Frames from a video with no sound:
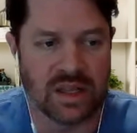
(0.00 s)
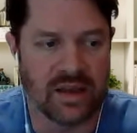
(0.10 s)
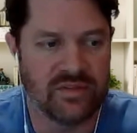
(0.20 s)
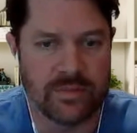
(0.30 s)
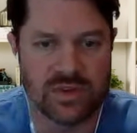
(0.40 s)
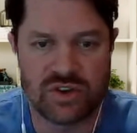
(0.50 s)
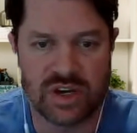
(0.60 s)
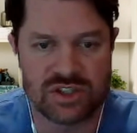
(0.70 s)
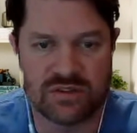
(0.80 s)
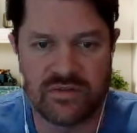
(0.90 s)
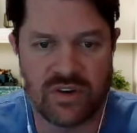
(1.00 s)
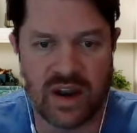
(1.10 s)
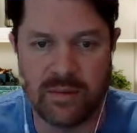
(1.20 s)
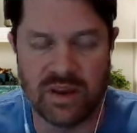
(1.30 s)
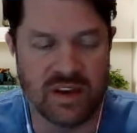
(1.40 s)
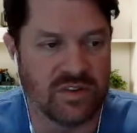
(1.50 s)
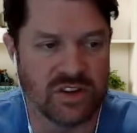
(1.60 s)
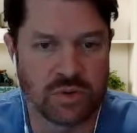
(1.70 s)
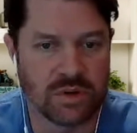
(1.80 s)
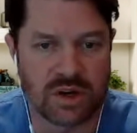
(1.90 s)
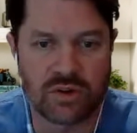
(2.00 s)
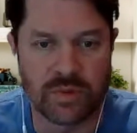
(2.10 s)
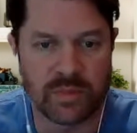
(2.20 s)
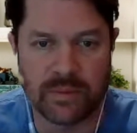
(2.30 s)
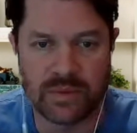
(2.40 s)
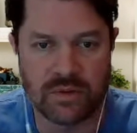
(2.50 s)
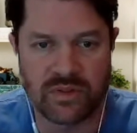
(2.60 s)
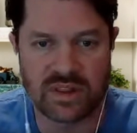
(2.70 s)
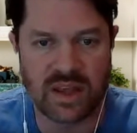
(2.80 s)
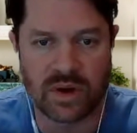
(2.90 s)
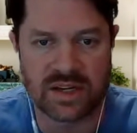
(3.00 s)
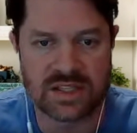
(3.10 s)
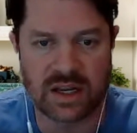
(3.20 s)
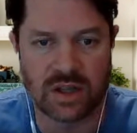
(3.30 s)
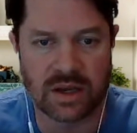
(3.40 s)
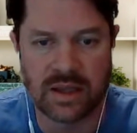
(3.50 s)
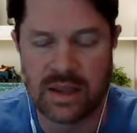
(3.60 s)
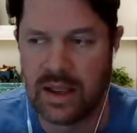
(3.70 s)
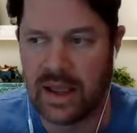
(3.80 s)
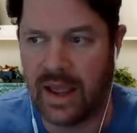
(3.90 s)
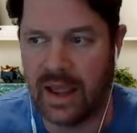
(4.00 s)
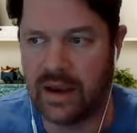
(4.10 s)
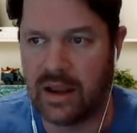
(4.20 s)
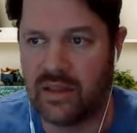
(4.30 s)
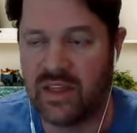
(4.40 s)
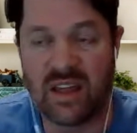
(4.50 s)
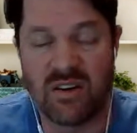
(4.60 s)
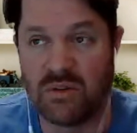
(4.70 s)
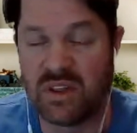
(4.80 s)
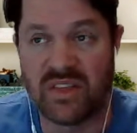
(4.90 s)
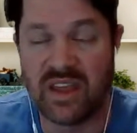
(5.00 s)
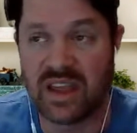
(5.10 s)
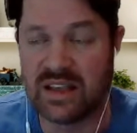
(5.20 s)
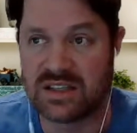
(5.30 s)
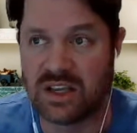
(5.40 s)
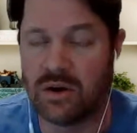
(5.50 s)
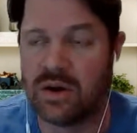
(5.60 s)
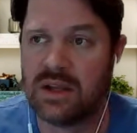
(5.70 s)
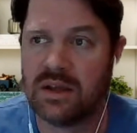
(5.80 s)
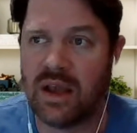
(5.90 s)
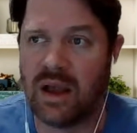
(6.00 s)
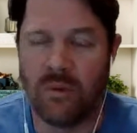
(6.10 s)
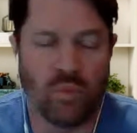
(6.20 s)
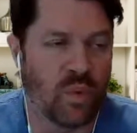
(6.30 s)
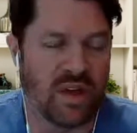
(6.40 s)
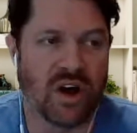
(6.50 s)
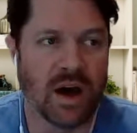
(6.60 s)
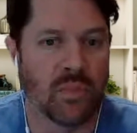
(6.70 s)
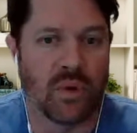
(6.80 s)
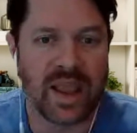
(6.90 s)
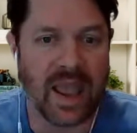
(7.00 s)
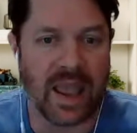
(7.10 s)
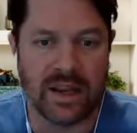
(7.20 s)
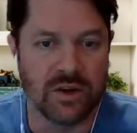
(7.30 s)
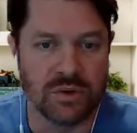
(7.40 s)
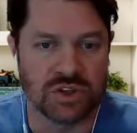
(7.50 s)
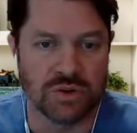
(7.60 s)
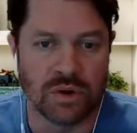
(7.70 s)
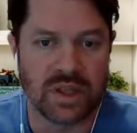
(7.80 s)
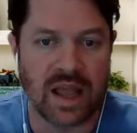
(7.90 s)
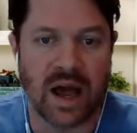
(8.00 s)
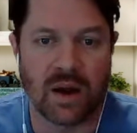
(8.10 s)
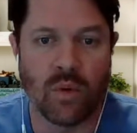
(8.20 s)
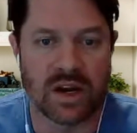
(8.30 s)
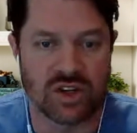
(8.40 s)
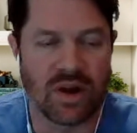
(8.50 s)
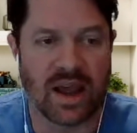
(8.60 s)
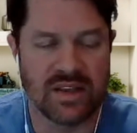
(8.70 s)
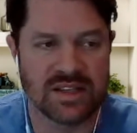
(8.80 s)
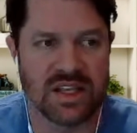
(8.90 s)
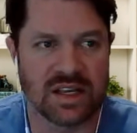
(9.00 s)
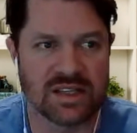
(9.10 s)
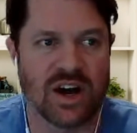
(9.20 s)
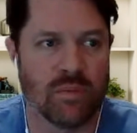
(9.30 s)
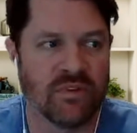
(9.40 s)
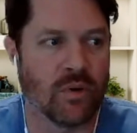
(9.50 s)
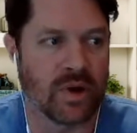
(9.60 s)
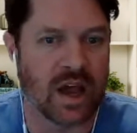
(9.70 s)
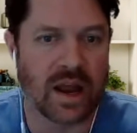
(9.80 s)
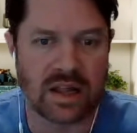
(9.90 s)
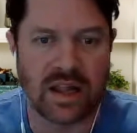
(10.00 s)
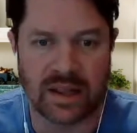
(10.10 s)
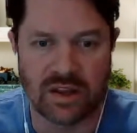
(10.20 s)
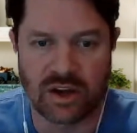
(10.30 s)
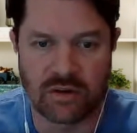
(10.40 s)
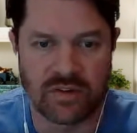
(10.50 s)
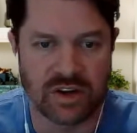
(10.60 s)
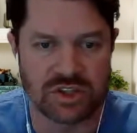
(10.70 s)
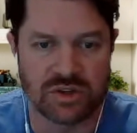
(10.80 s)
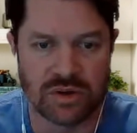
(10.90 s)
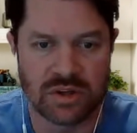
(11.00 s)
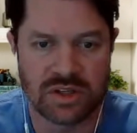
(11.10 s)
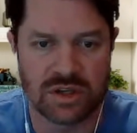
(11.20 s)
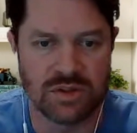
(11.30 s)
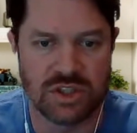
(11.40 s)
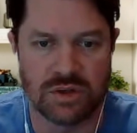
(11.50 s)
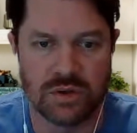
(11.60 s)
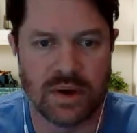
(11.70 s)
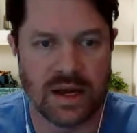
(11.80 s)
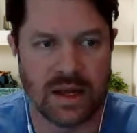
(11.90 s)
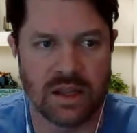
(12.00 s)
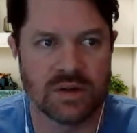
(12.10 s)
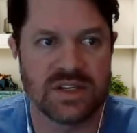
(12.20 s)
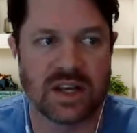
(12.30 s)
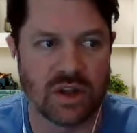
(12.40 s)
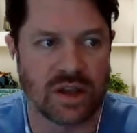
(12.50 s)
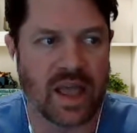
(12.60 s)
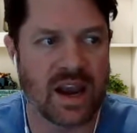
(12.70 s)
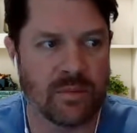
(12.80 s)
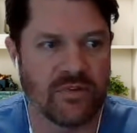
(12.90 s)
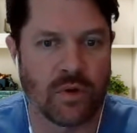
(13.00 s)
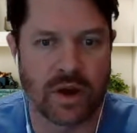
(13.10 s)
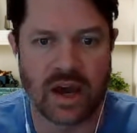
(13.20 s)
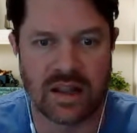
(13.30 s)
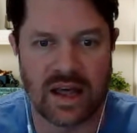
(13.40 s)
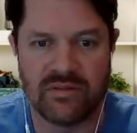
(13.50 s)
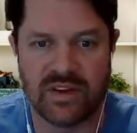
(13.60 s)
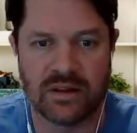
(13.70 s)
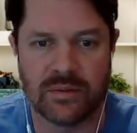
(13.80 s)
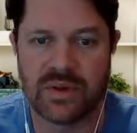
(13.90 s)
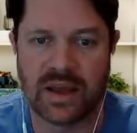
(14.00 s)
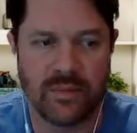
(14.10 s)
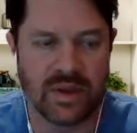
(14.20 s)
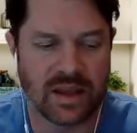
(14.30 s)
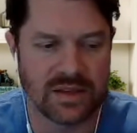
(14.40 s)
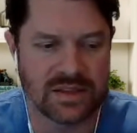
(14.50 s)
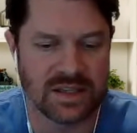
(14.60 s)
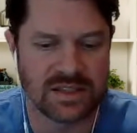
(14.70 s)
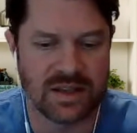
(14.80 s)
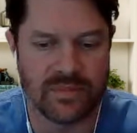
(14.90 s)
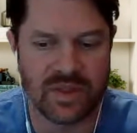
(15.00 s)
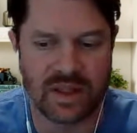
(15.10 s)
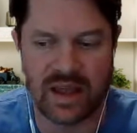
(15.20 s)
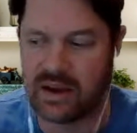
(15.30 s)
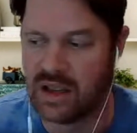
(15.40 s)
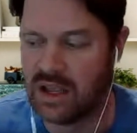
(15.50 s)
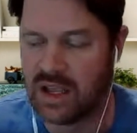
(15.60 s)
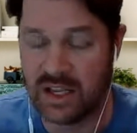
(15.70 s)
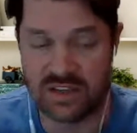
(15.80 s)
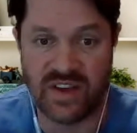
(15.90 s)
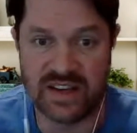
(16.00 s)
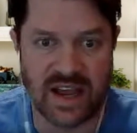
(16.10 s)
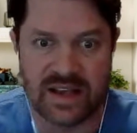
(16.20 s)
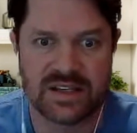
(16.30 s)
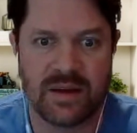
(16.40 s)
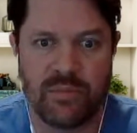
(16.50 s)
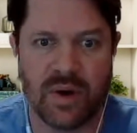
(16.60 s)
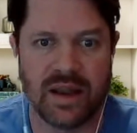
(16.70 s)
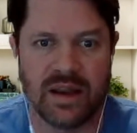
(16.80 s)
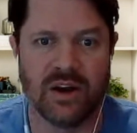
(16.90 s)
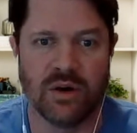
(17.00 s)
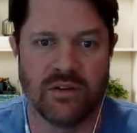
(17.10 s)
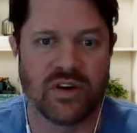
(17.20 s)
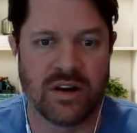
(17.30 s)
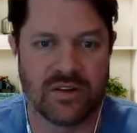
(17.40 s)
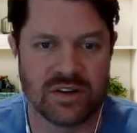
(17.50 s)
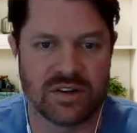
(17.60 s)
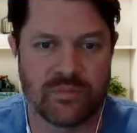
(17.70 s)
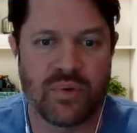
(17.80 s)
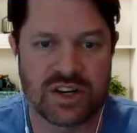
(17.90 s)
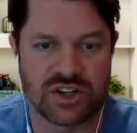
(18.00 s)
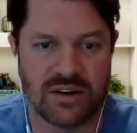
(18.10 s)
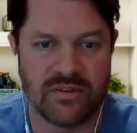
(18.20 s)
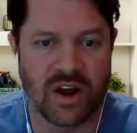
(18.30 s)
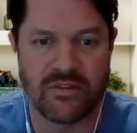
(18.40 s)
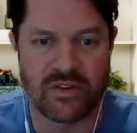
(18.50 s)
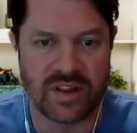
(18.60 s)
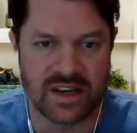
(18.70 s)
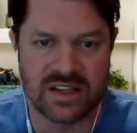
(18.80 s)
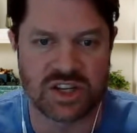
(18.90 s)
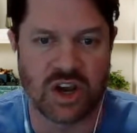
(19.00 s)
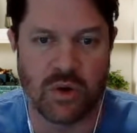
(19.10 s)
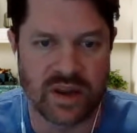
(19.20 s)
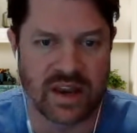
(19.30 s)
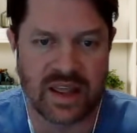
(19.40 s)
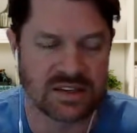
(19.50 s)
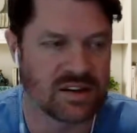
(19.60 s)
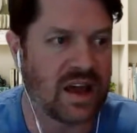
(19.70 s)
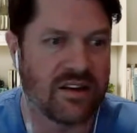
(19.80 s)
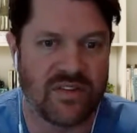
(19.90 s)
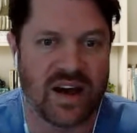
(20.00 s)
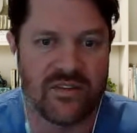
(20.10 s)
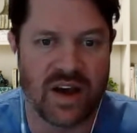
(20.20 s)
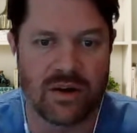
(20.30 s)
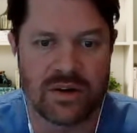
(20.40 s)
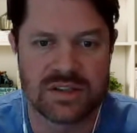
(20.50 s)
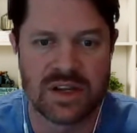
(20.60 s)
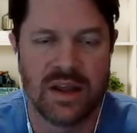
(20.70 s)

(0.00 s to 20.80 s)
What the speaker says: live demonstration for any individual or group of people who think they want to take a look. And the other only thing is, with onboarding any new tool, you kind of want to try these things out before you got a client looking over your shoulder. So do, take a look at it before you got a live deal in play, because it's something that it's fantastic. But, if you're under the pressure of an offer that needs to go in the next kind of 5 hours,